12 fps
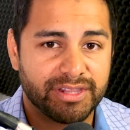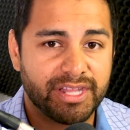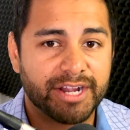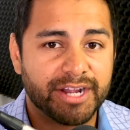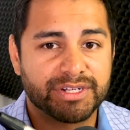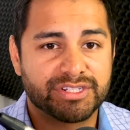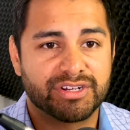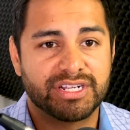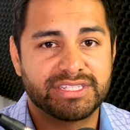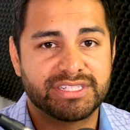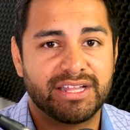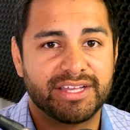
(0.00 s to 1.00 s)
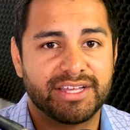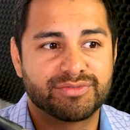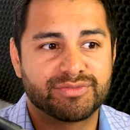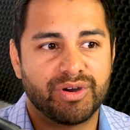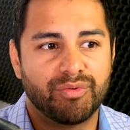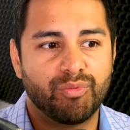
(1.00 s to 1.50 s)
The logbooks are going to tell
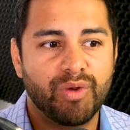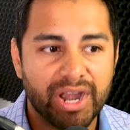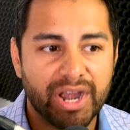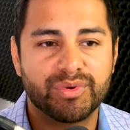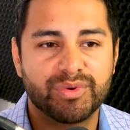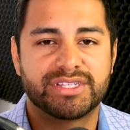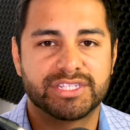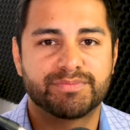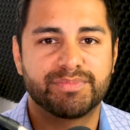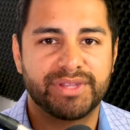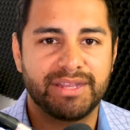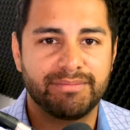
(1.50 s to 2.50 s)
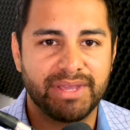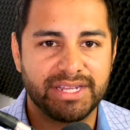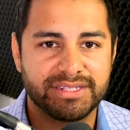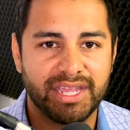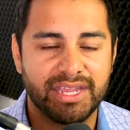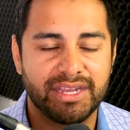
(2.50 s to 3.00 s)
us, well, where was this plane
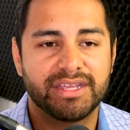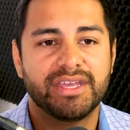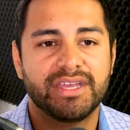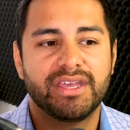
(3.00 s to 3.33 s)
maintained,